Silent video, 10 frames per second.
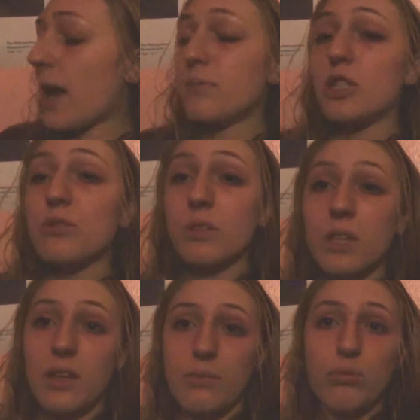just
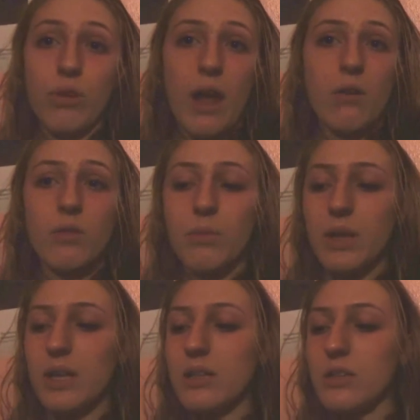really proud of
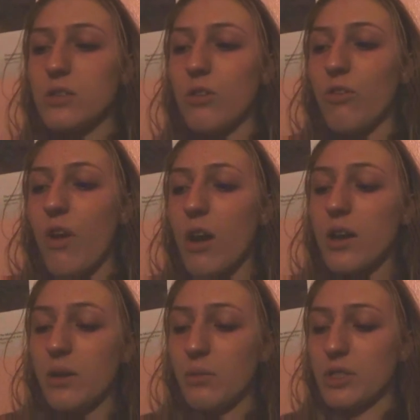what I did so far.
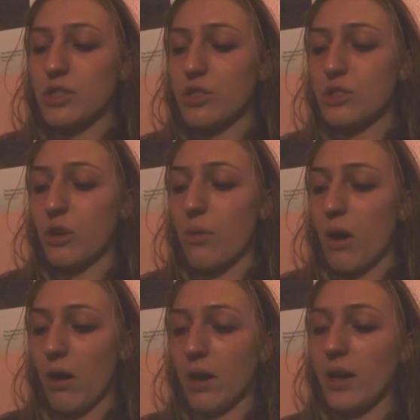It was so
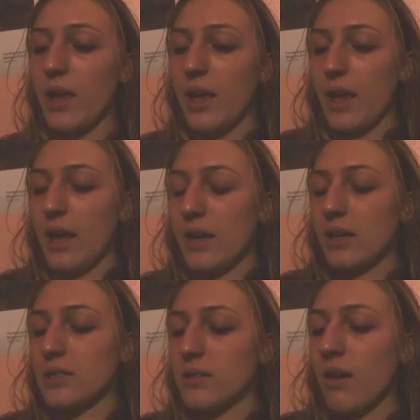hard, and
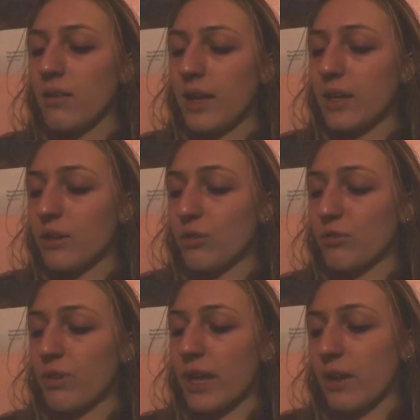it's not like
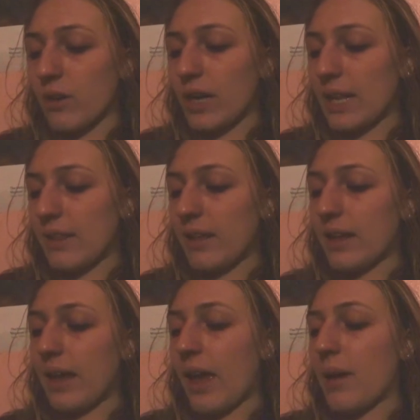great or
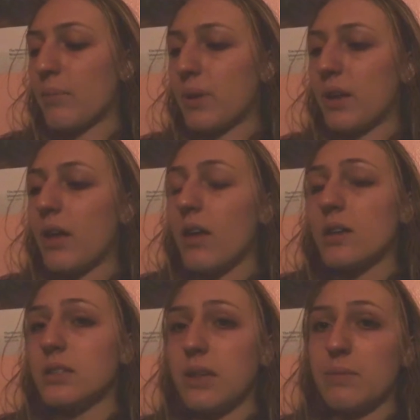anything yet, but
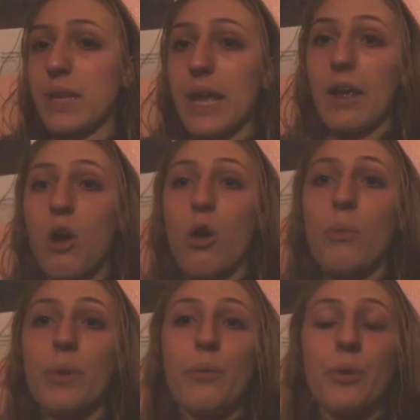someday I
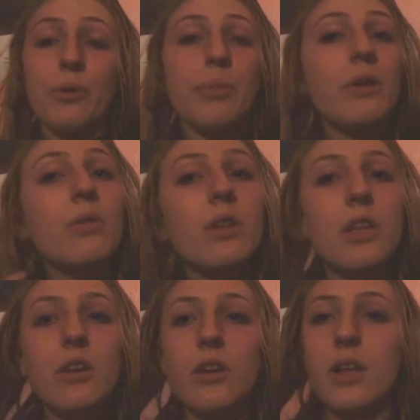hope it will be
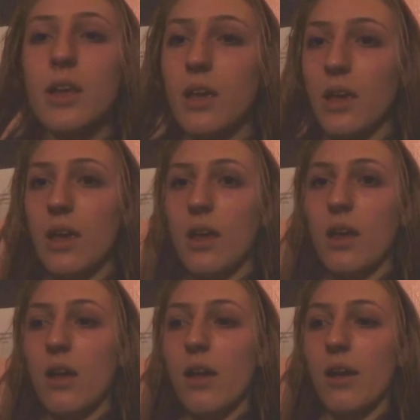really good.
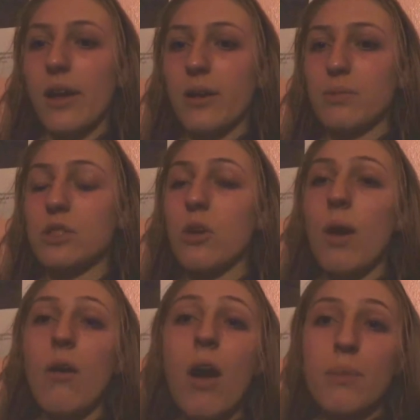So
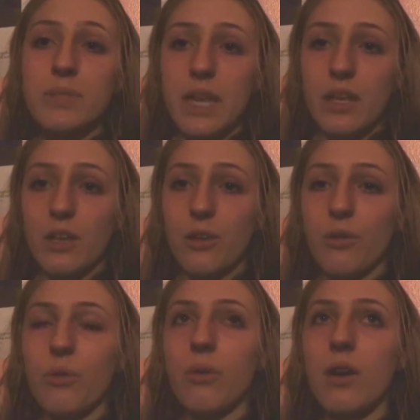I'll update
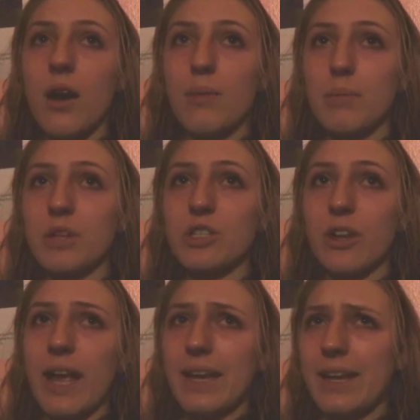you. I'm going to
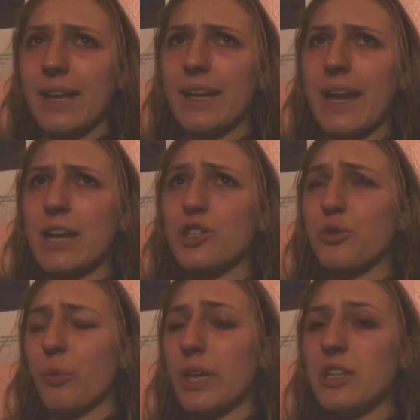start editing
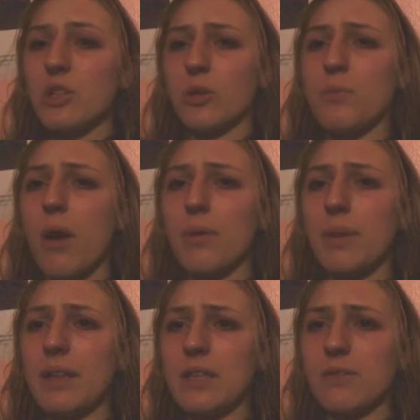next week, so it's probably
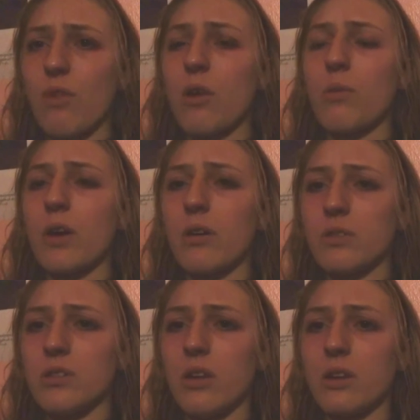be in this vlog where I'll
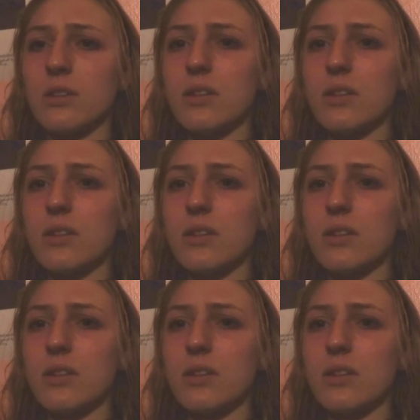start